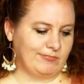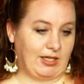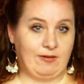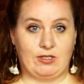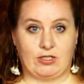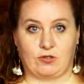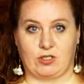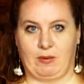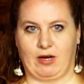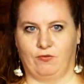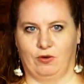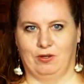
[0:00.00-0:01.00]
even
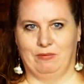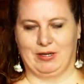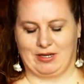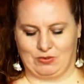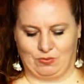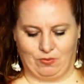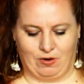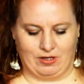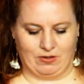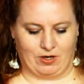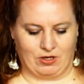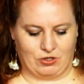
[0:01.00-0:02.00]
disrespectful because we want
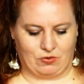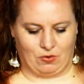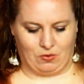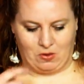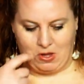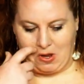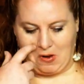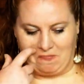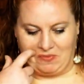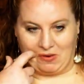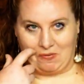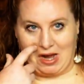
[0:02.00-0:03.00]
to control
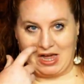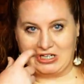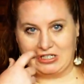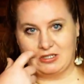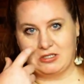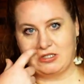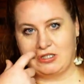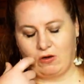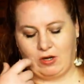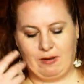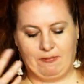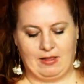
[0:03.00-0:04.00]
their reactions. So
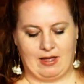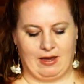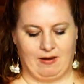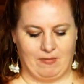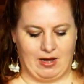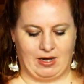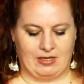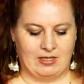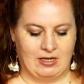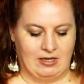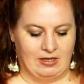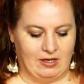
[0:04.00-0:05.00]
keeping that in mind,
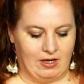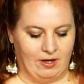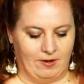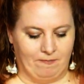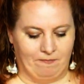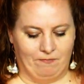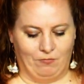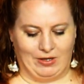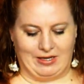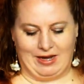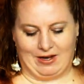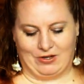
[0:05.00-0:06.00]
we
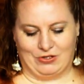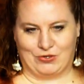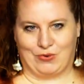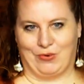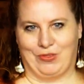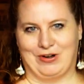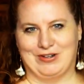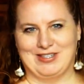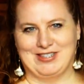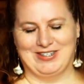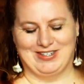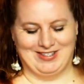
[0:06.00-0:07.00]
can't control their
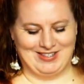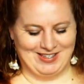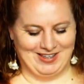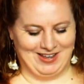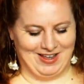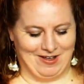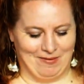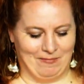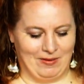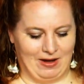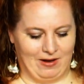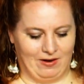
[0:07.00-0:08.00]
decisions
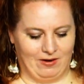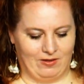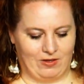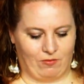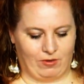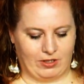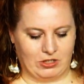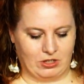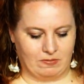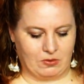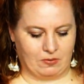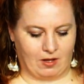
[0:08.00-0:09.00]
in their
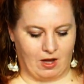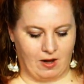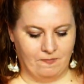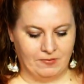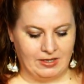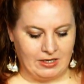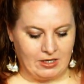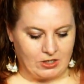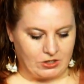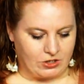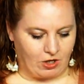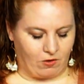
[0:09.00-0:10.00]
relationships with God.
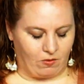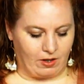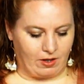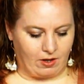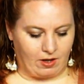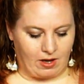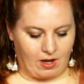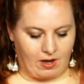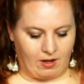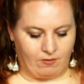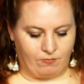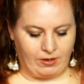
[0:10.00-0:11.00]
So
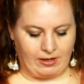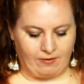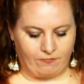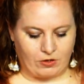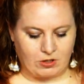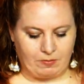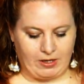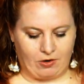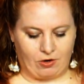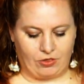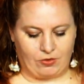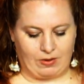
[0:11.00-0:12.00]
reading 1
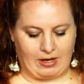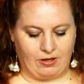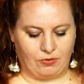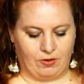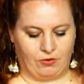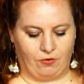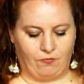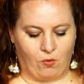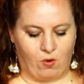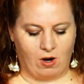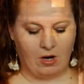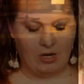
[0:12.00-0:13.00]
Peter 3:3-4,